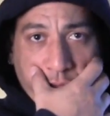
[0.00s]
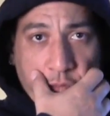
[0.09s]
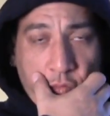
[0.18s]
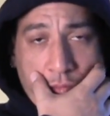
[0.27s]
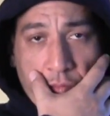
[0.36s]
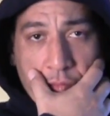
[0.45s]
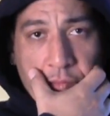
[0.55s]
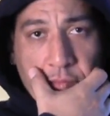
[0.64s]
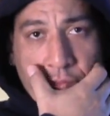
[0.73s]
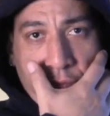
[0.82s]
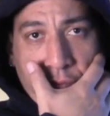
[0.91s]
We were talking
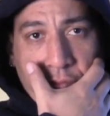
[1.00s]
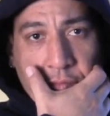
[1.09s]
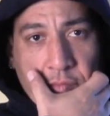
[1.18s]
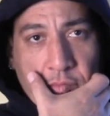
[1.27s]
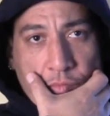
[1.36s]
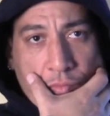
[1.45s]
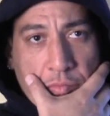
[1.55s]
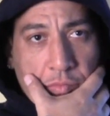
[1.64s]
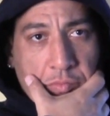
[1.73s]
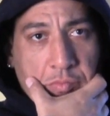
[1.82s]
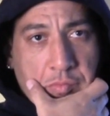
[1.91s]
before we started the interview
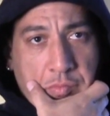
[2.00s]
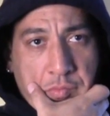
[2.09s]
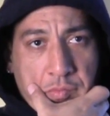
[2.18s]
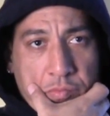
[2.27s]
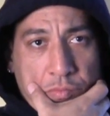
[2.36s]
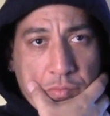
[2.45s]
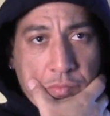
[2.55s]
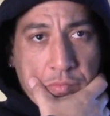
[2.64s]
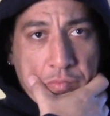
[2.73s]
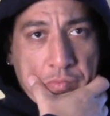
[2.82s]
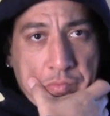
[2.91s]

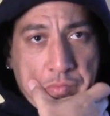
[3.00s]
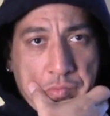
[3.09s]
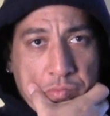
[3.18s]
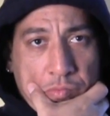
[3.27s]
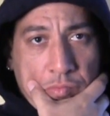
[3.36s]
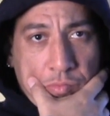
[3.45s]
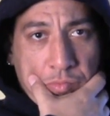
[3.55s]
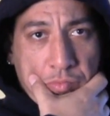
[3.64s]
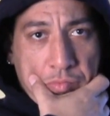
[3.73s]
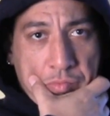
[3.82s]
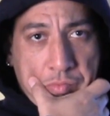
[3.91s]
recently in New York,
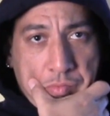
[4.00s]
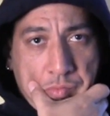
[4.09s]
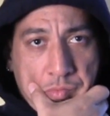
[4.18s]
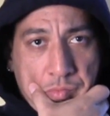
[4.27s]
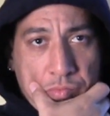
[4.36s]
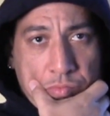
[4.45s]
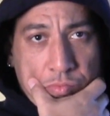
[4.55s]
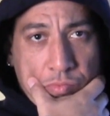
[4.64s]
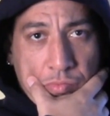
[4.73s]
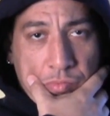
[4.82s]
in the Wall Street Journal.